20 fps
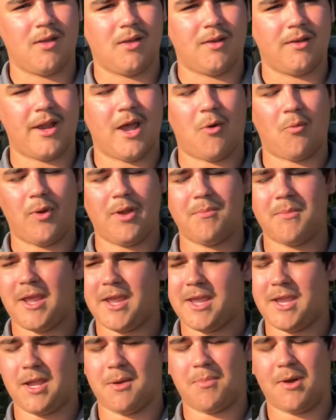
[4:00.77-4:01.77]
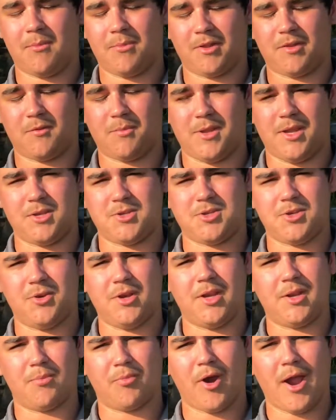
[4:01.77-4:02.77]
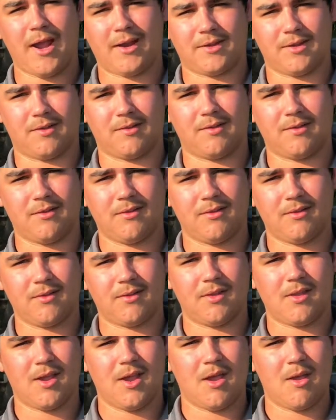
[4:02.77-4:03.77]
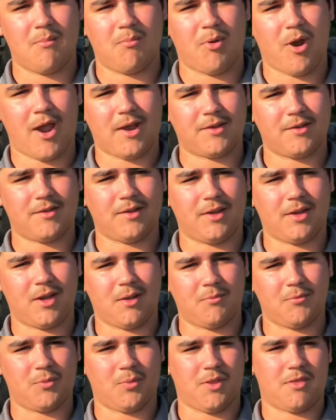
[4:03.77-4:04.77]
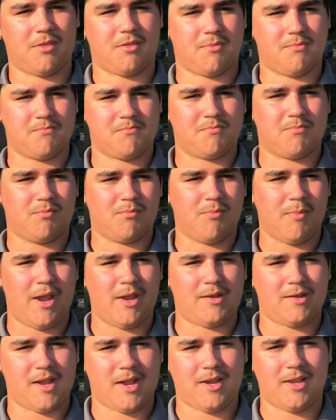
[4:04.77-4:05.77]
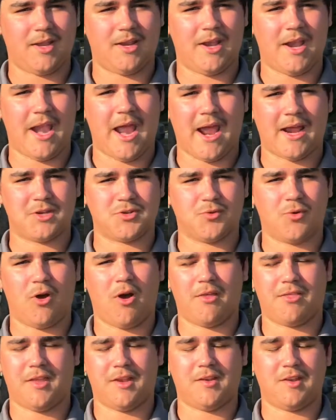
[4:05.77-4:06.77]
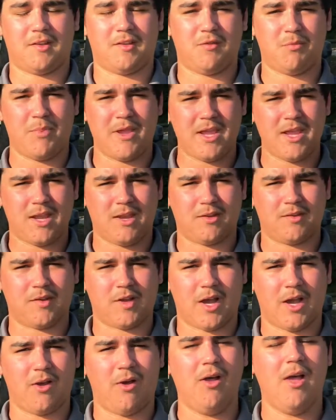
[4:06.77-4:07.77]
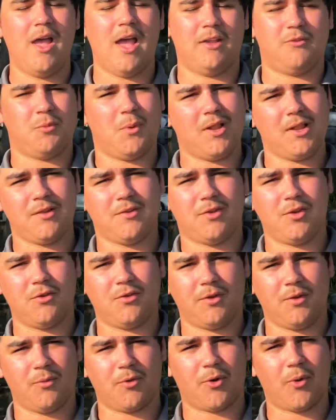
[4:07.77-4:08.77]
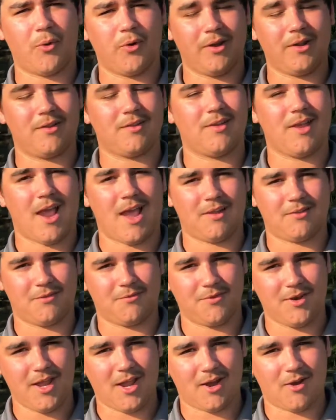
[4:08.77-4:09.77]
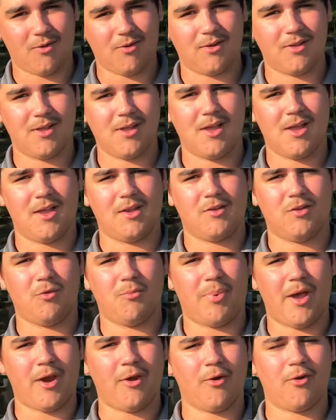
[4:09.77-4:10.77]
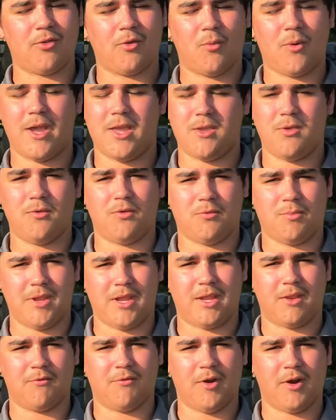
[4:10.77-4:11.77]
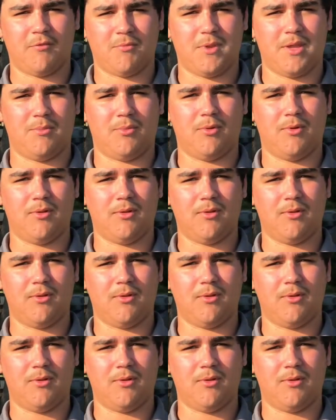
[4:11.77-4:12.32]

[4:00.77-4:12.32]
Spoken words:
Now, when making a public speech, you need to practice. Practicing comes with maintaining a natural, authentic speaking style, as well as using recordings as of now to better the way you speak in front of people.